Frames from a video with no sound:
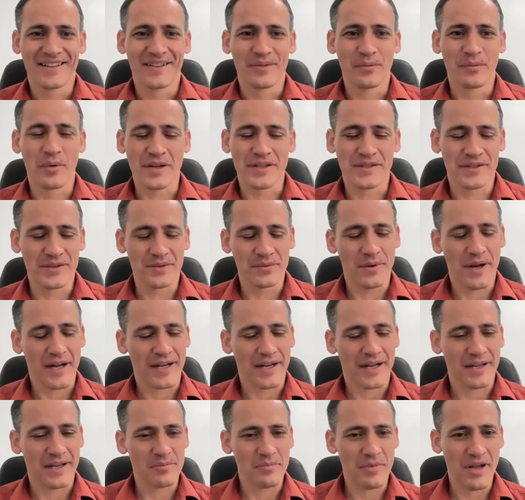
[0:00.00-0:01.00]
What do you
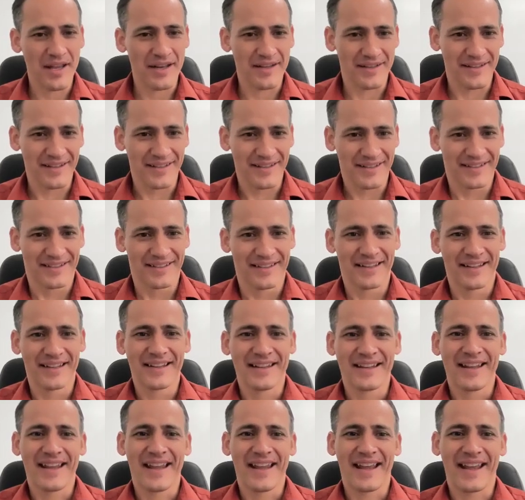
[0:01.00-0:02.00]
recommend?
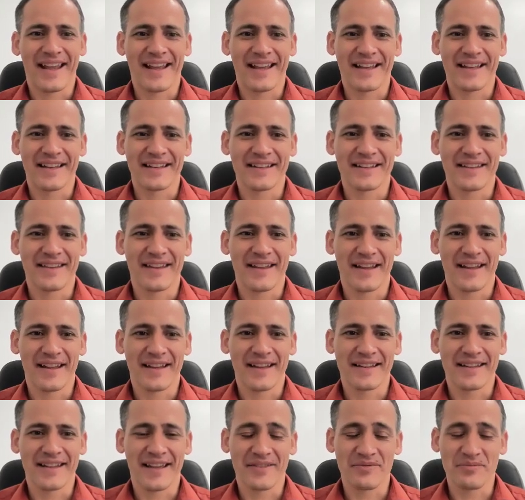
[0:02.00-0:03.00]
And
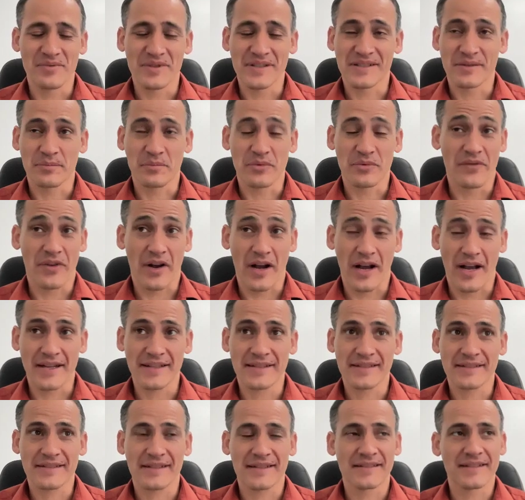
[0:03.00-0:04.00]
they gave me some
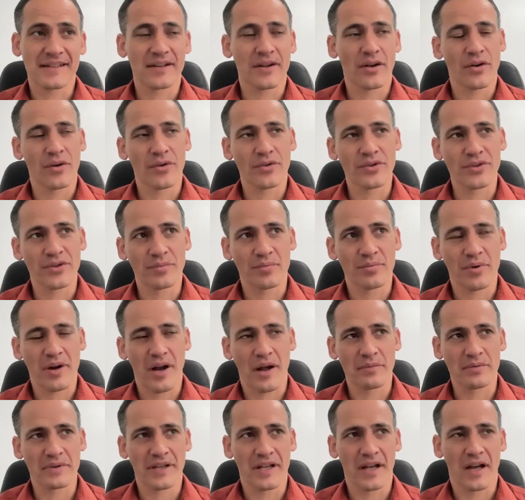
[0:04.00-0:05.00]
advice. They said, oh, you
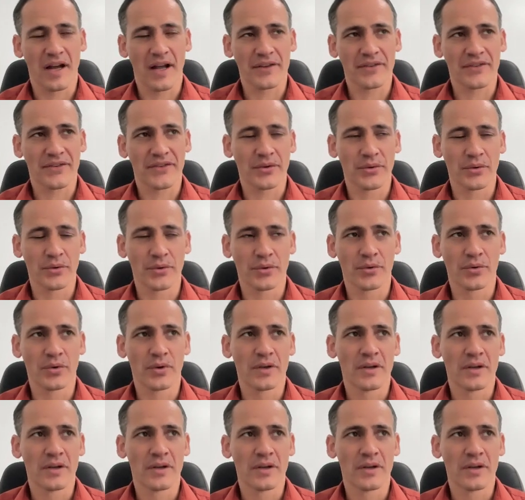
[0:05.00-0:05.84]
probably ought to